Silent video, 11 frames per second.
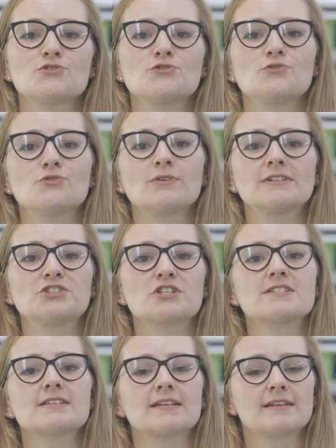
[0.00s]
to
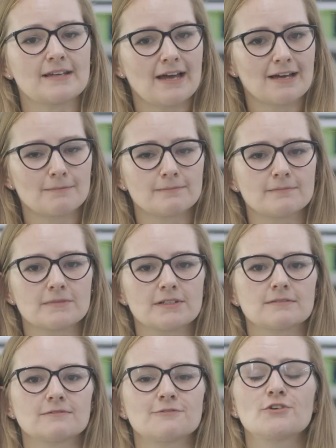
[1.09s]
just
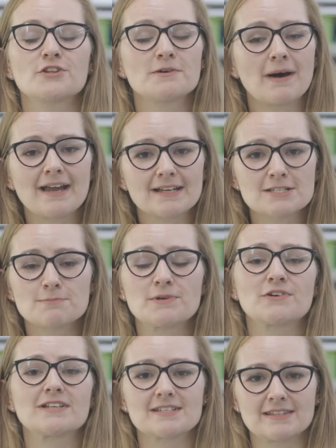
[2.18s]
further my experience